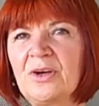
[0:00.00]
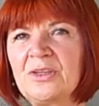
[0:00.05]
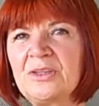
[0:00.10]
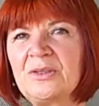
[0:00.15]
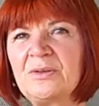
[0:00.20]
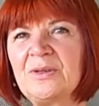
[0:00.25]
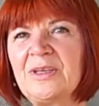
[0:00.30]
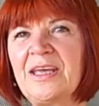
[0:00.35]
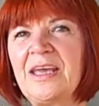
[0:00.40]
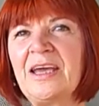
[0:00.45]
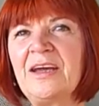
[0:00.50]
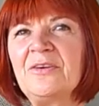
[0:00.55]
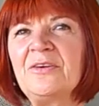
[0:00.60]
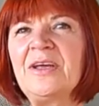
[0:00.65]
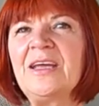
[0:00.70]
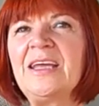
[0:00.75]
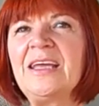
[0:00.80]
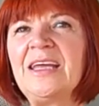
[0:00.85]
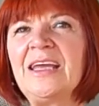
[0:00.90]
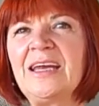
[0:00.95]
not being caring,
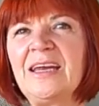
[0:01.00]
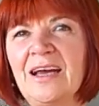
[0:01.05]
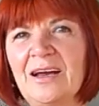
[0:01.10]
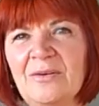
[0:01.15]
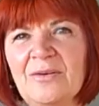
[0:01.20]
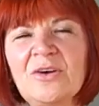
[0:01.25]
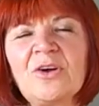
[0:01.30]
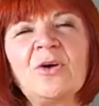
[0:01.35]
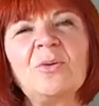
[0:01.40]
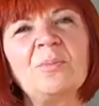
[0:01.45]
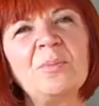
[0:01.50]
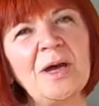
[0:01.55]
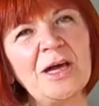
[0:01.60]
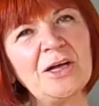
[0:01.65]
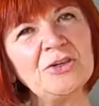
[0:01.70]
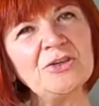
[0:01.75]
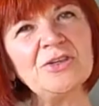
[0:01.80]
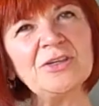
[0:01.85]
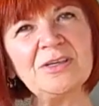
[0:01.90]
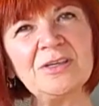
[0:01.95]

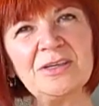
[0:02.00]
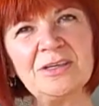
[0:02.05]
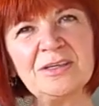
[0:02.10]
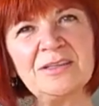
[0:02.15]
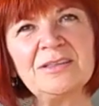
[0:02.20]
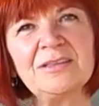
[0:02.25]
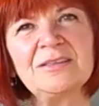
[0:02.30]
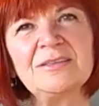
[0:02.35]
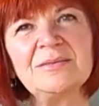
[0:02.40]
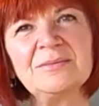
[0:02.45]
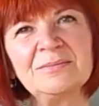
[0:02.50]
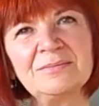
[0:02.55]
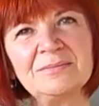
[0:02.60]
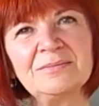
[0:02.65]
compassionate,